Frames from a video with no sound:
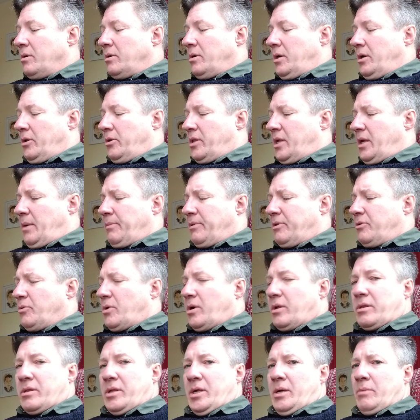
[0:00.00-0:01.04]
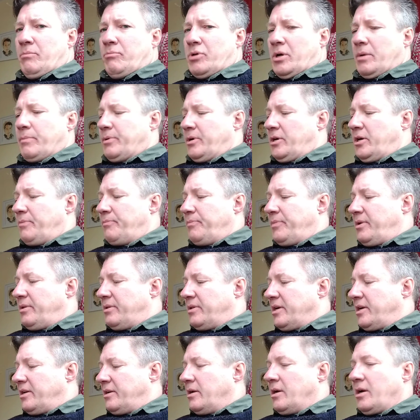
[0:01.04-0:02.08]
"It seems to us improper," he
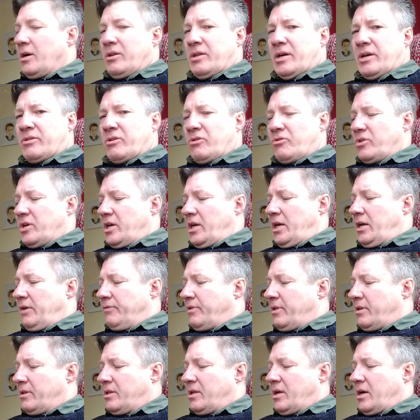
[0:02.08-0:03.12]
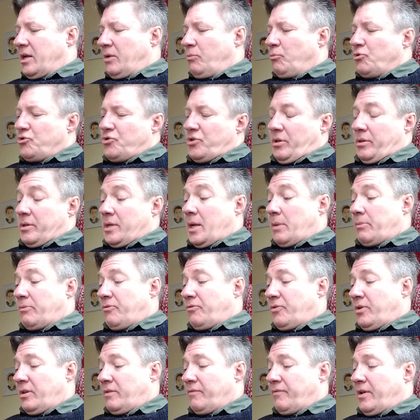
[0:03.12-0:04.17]
said, "that the day of the sun, which is kept
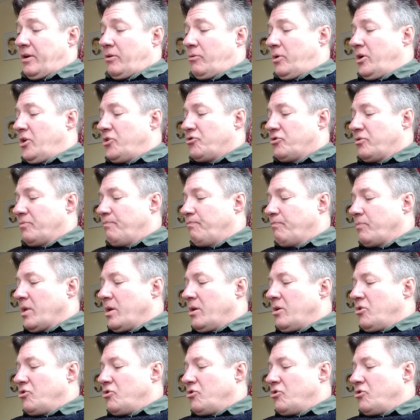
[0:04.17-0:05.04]
for its veneration,